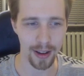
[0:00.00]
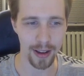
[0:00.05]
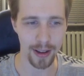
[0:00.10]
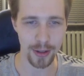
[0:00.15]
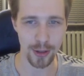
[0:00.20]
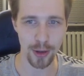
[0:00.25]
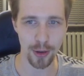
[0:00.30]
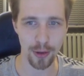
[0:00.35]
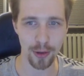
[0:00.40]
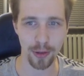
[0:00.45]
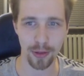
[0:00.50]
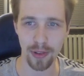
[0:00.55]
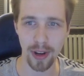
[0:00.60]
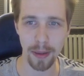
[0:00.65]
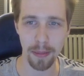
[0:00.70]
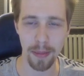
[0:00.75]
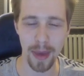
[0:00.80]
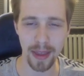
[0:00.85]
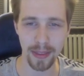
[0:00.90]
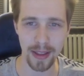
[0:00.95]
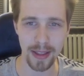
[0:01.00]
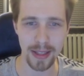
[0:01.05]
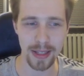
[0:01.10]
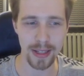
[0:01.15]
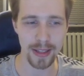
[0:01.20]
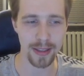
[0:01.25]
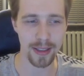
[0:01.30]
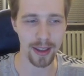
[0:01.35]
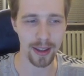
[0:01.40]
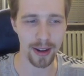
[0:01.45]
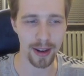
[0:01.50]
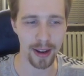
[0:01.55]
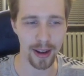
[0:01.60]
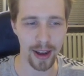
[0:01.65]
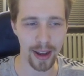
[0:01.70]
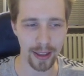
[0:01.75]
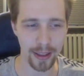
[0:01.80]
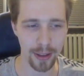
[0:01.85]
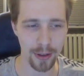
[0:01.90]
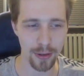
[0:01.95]
So three methods that
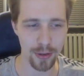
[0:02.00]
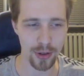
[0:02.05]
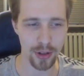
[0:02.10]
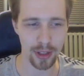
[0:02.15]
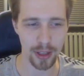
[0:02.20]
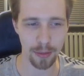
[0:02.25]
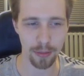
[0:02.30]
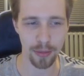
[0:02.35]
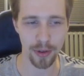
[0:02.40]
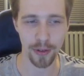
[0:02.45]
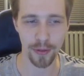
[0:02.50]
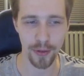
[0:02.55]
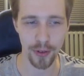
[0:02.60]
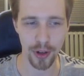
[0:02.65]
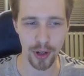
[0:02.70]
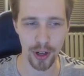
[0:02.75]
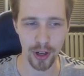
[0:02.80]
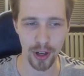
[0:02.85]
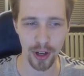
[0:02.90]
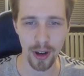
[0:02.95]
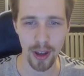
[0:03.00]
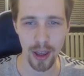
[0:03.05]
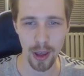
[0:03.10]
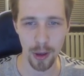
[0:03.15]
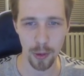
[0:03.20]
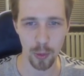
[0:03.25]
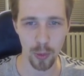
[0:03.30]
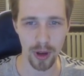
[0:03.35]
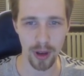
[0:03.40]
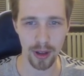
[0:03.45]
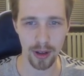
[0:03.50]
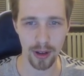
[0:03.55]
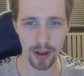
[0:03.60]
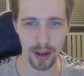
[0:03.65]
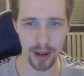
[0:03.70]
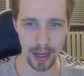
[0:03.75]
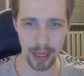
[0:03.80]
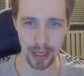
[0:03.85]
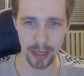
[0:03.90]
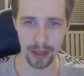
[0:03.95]
I usually prefer when
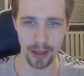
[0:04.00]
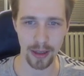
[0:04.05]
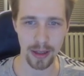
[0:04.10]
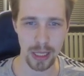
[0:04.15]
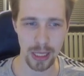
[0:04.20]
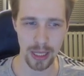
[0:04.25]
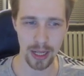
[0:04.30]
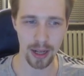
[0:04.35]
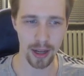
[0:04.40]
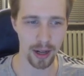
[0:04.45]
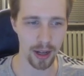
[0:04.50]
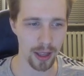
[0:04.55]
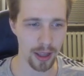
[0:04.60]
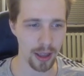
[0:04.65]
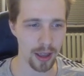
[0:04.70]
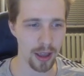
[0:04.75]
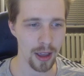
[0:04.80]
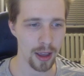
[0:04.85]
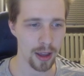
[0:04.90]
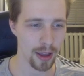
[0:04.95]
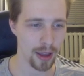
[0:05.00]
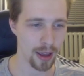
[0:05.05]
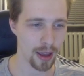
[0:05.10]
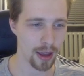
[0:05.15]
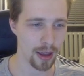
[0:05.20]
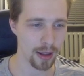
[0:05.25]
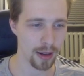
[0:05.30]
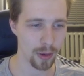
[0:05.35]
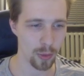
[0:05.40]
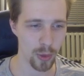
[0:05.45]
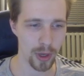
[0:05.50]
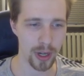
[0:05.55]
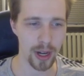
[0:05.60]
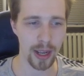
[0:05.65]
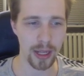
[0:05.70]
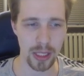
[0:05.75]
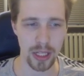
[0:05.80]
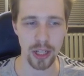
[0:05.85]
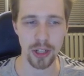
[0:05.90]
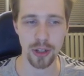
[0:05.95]
I study and when
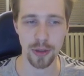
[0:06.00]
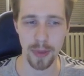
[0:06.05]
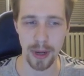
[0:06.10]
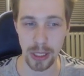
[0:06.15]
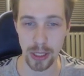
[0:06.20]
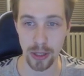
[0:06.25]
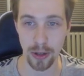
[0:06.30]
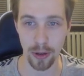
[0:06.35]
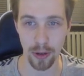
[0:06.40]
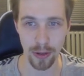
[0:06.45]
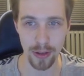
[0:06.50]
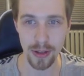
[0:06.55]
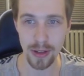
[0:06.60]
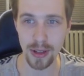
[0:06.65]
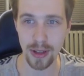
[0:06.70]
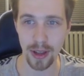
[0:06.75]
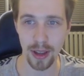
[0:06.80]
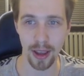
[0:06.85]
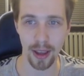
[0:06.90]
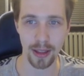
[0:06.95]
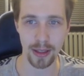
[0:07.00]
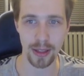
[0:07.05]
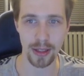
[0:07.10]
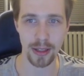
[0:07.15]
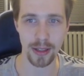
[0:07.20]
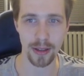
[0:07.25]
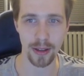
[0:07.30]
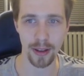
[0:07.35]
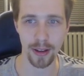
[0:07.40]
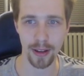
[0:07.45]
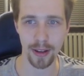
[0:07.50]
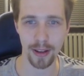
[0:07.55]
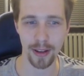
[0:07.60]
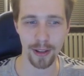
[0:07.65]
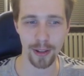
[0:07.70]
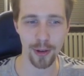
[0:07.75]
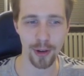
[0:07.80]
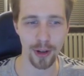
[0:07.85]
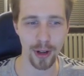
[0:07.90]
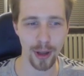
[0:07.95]
I teach my students. It's
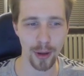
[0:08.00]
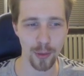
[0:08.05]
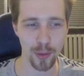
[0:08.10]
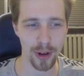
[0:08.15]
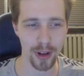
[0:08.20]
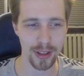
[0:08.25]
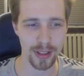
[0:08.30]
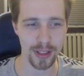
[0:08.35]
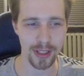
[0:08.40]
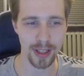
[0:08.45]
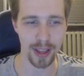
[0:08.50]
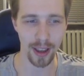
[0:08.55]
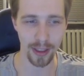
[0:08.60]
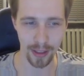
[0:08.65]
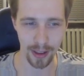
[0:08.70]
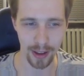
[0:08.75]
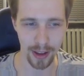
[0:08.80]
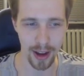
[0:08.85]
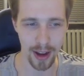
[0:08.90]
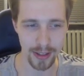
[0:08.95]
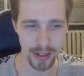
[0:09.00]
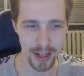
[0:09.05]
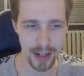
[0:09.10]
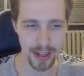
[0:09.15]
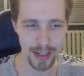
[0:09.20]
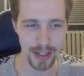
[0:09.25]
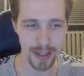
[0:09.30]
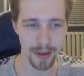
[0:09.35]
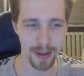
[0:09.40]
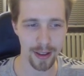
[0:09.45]
learning words in the context,